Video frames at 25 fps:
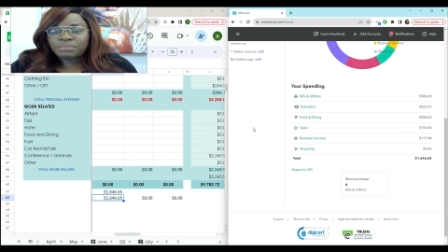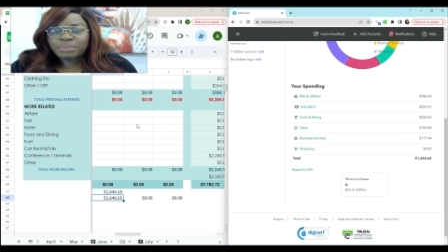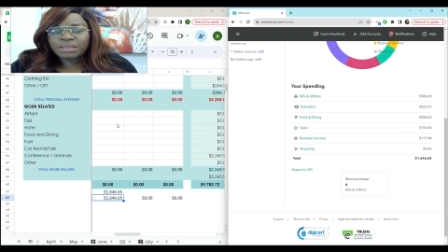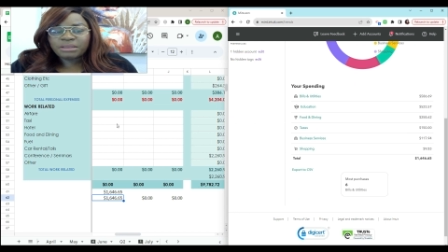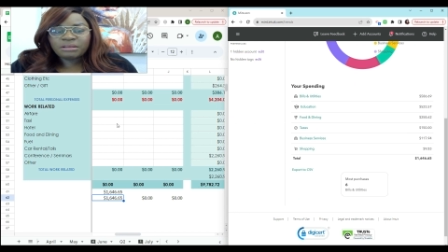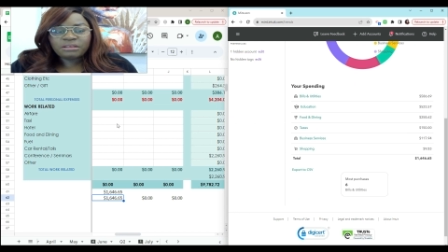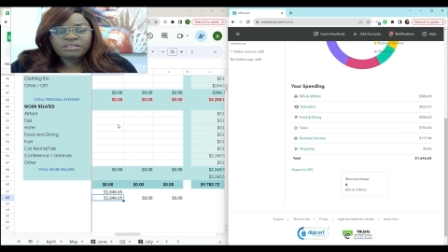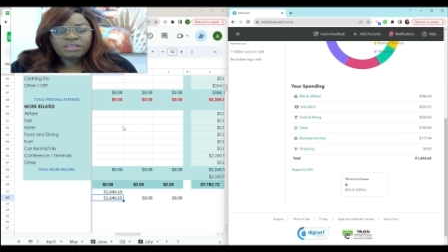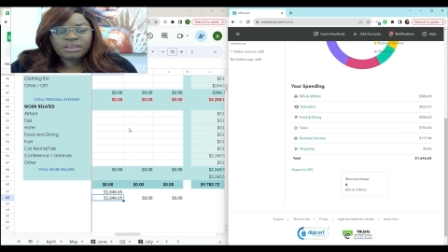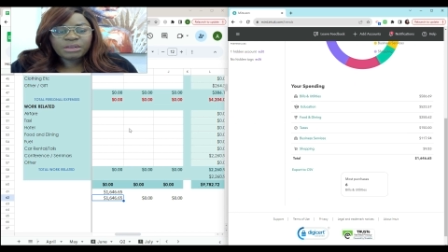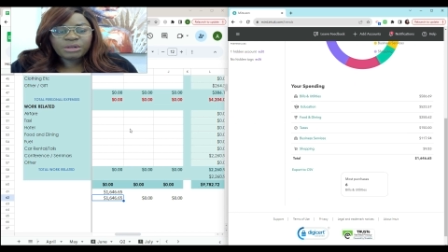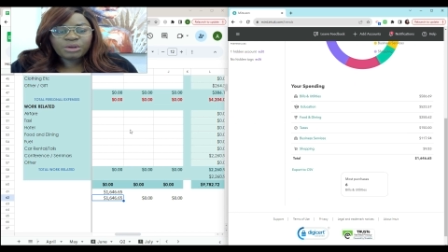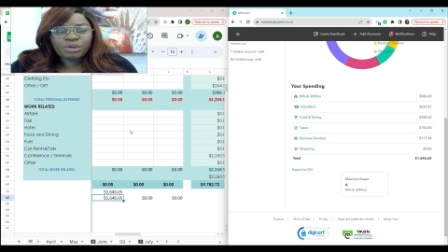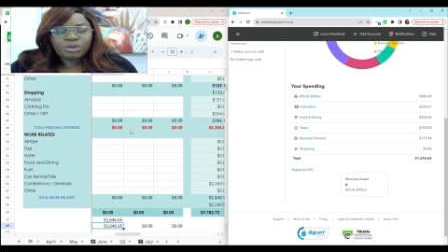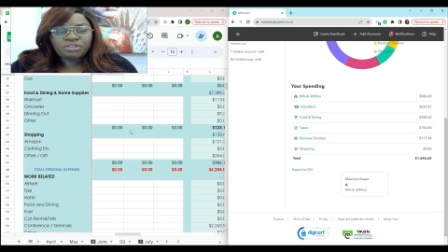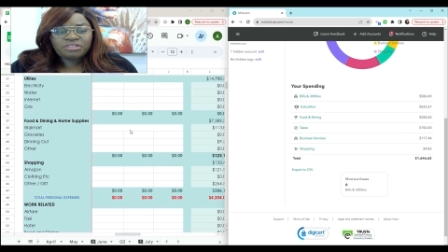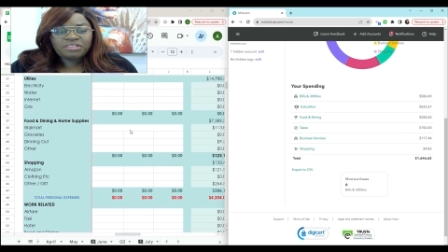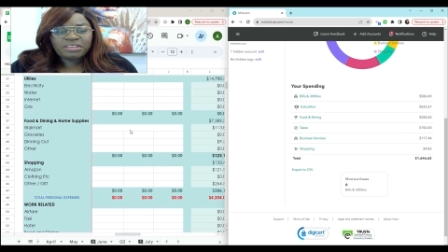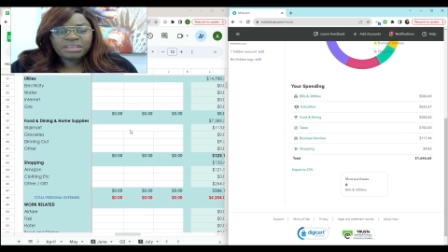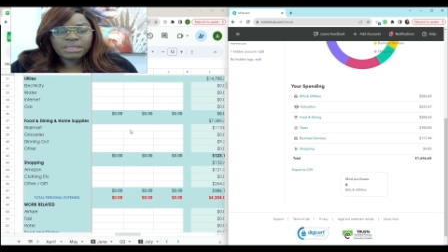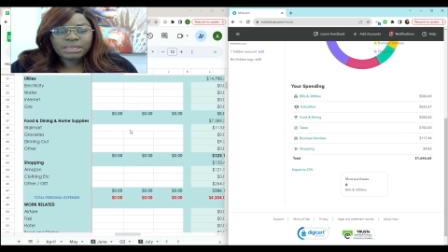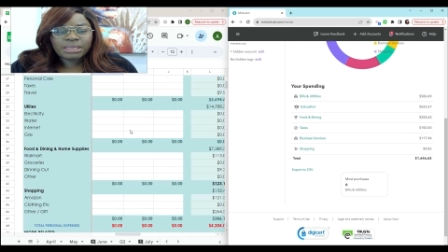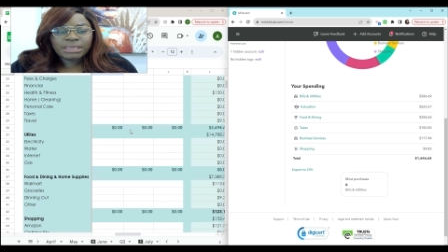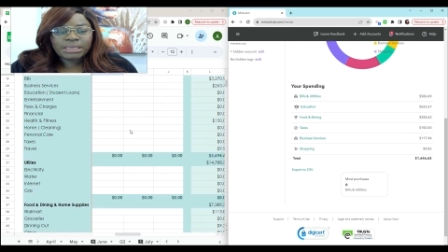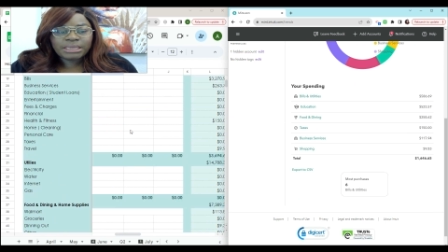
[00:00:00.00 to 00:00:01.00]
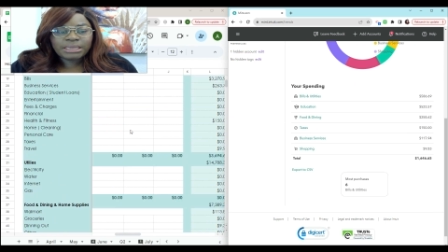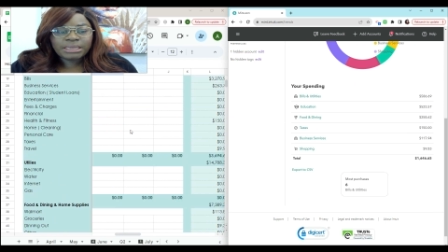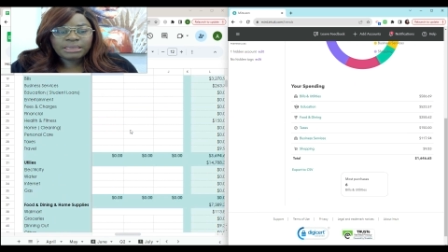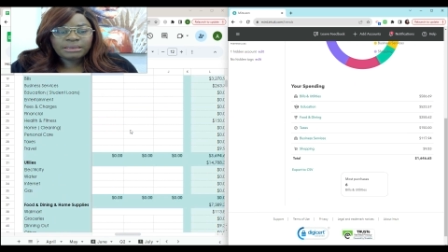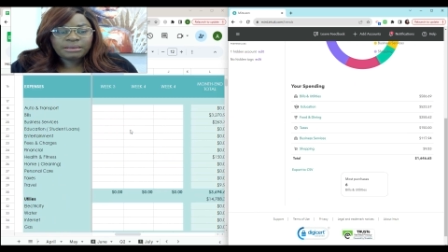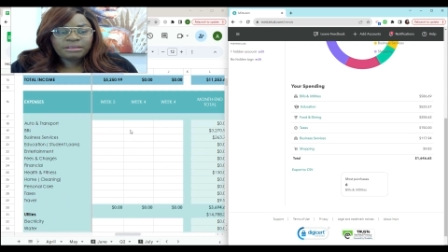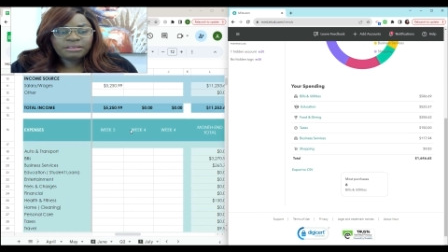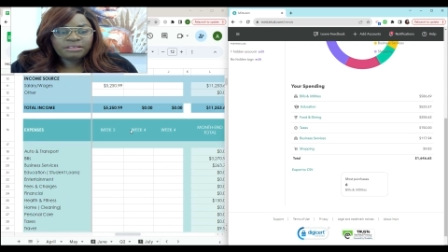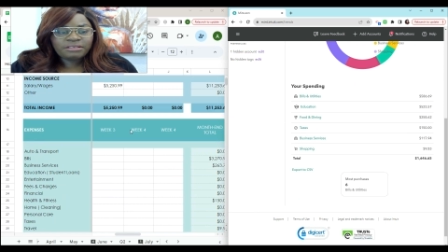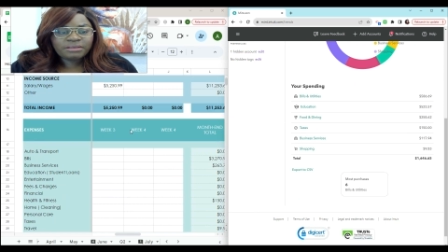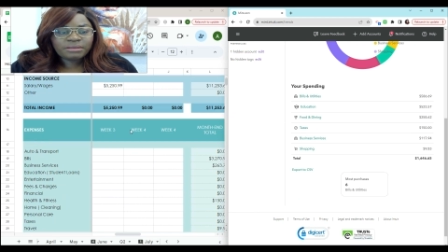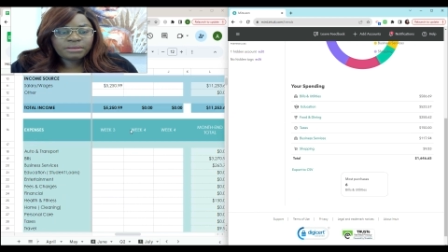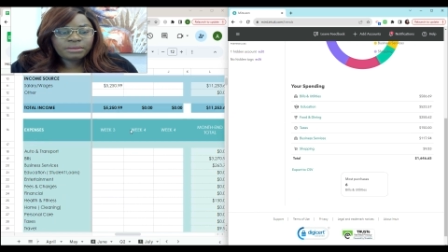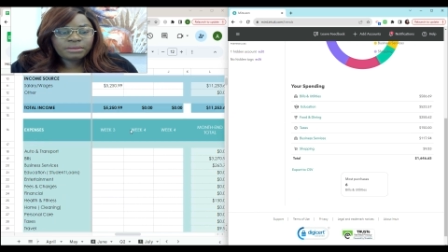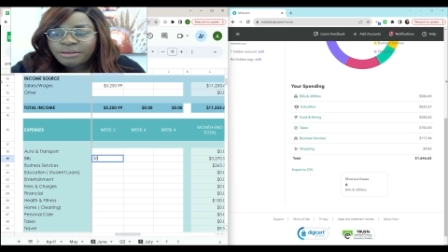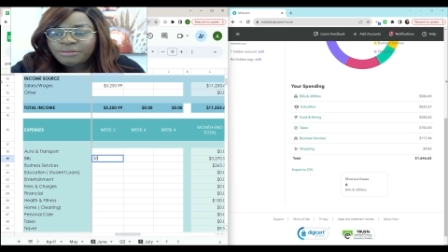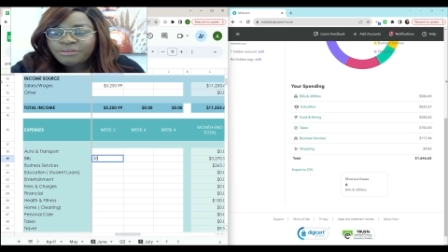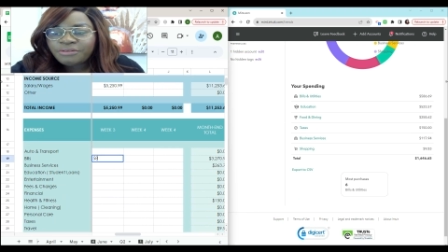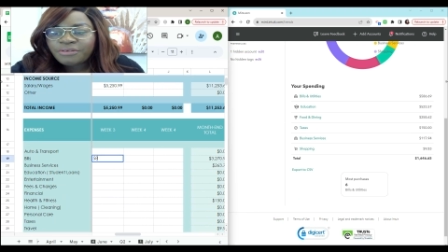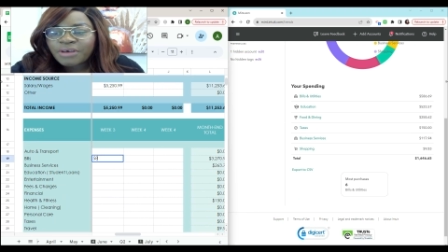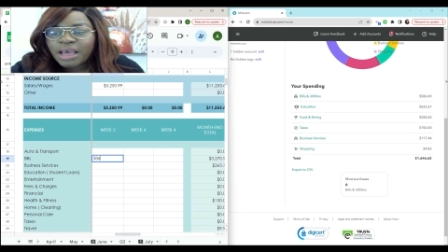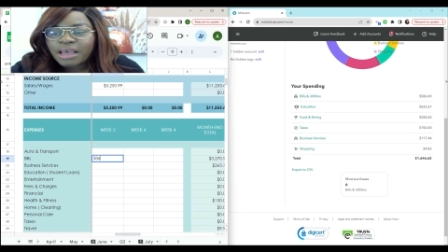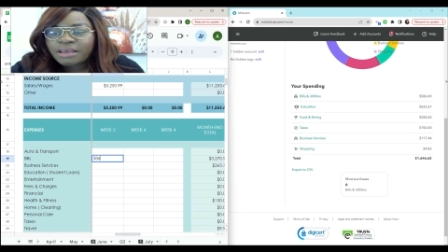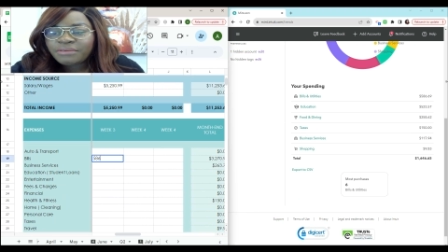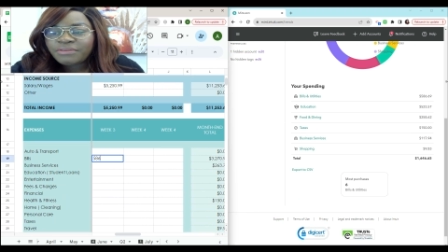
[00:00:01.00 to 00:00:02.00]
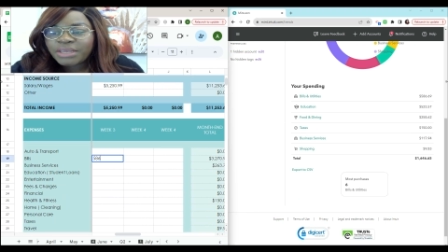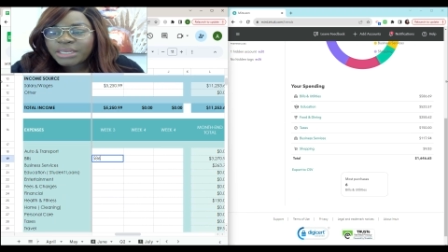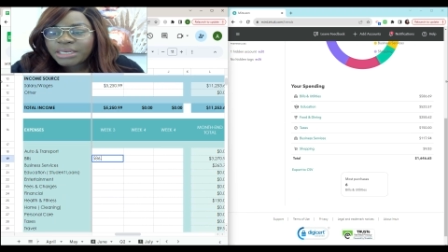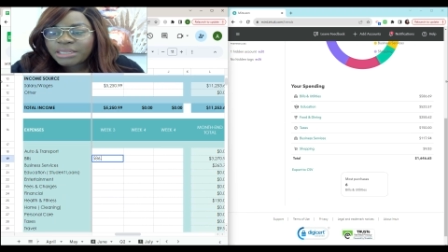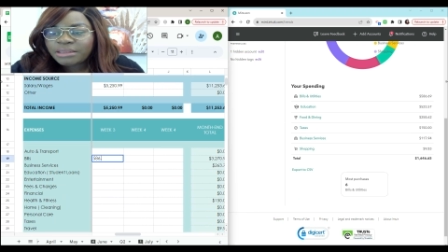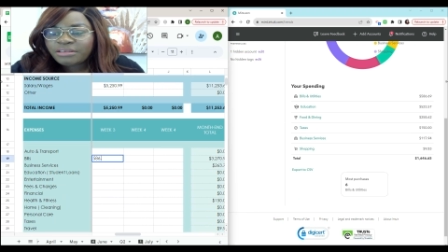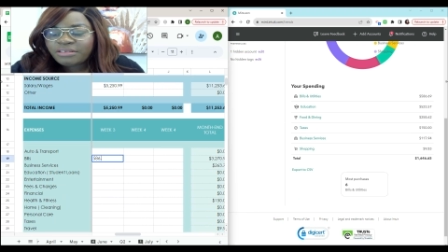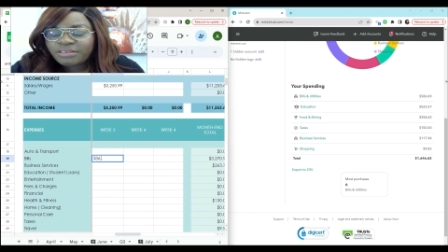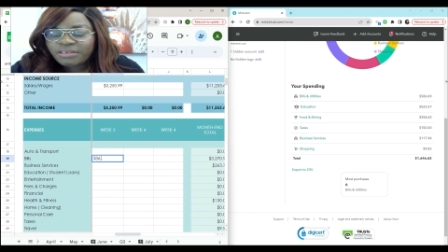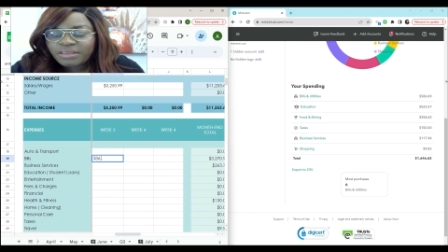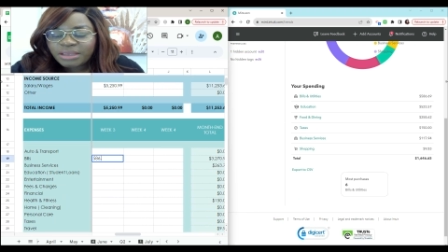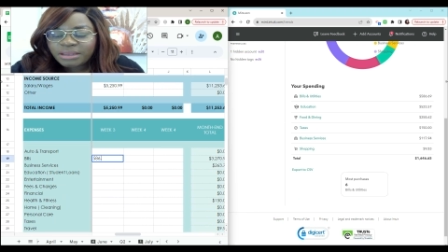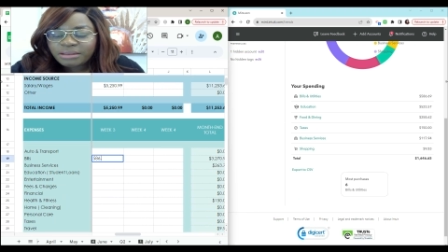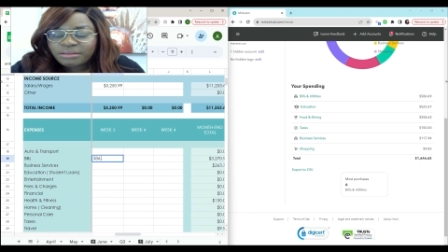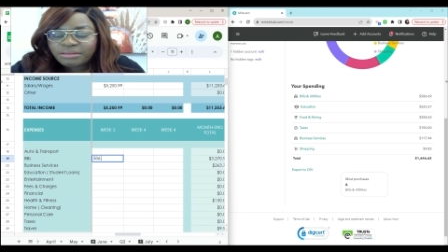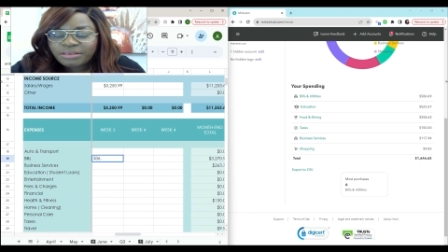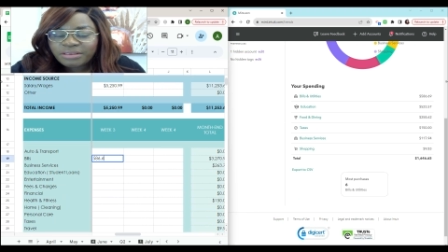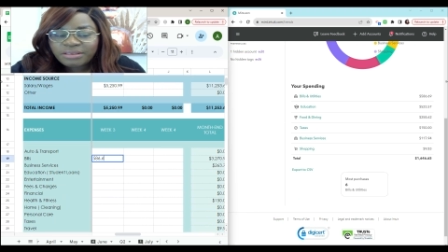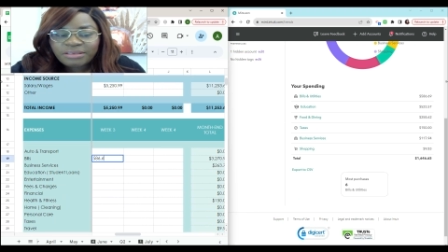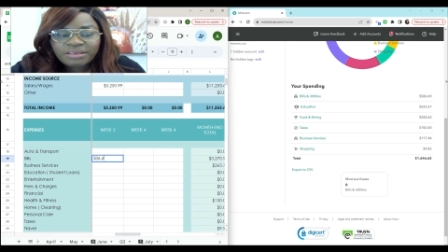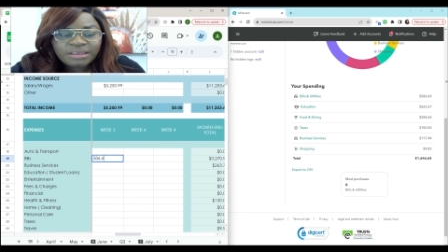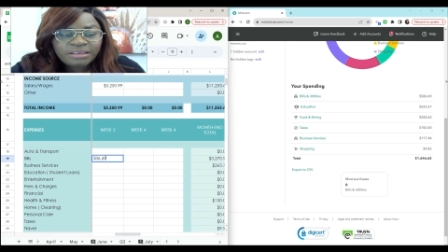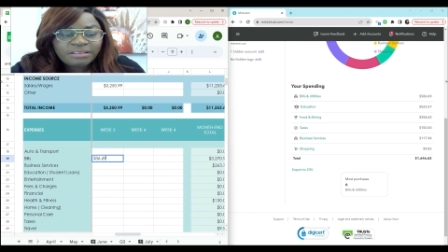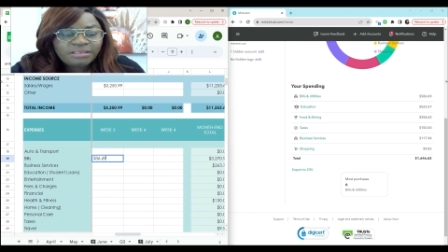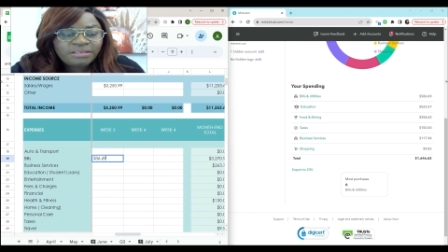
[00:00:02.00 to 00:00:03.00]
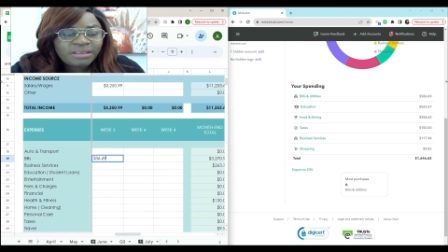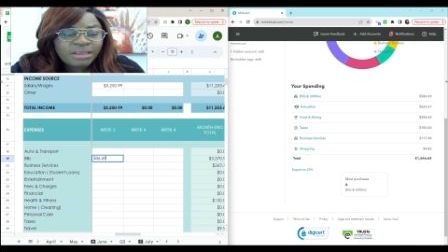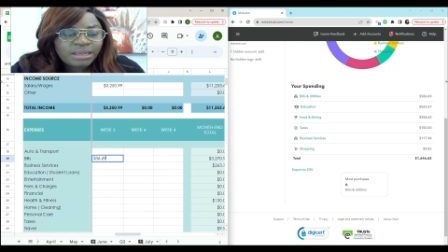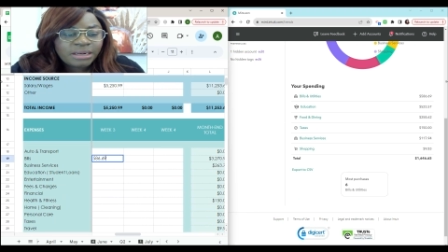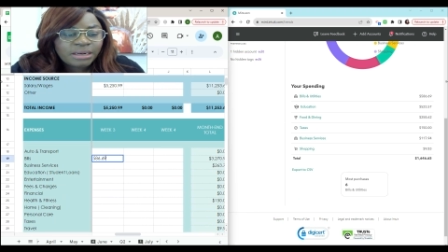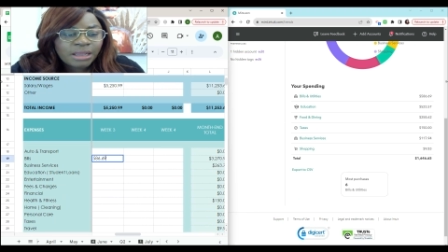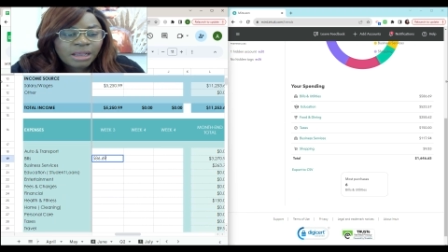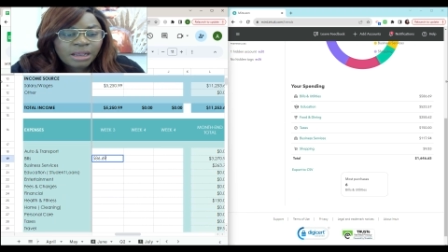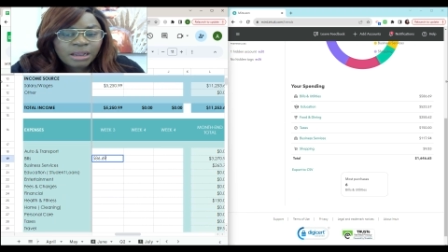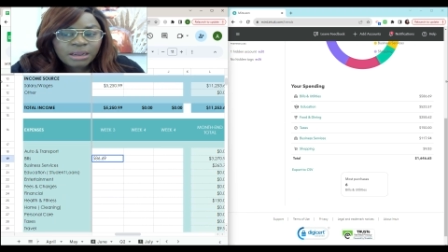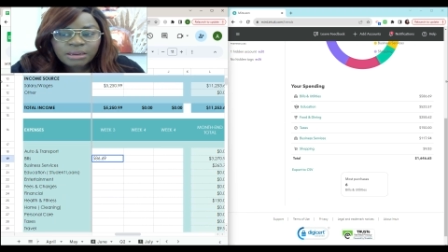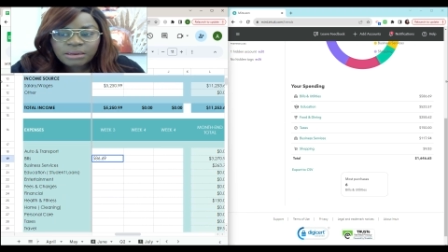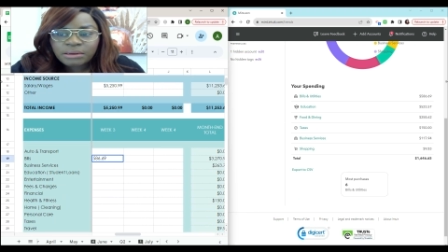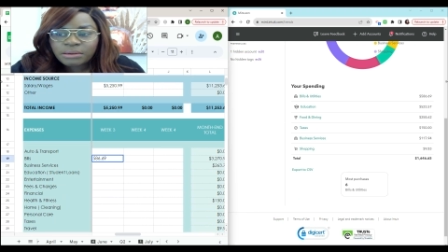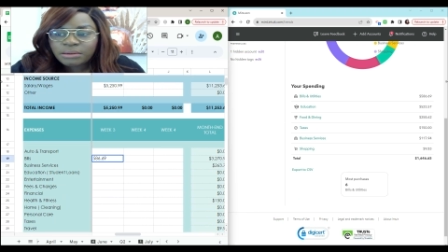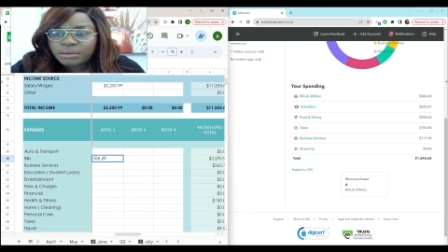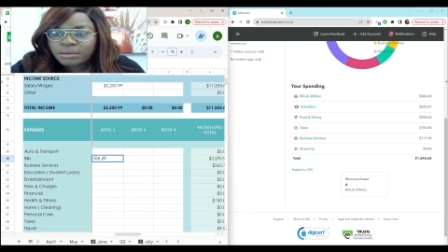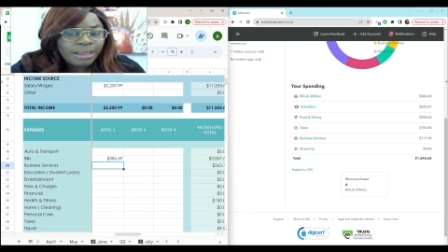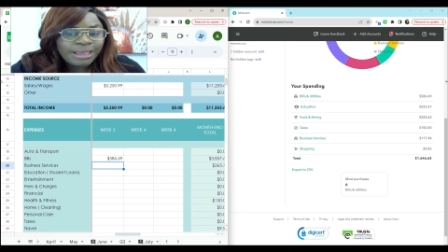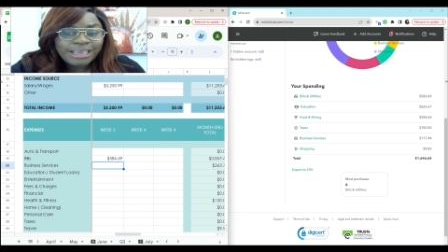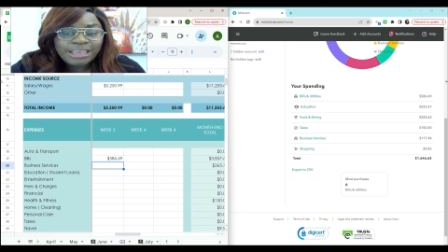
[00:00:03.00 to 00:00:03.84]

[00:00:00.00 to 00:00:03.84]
Bills and utilities, $586.69.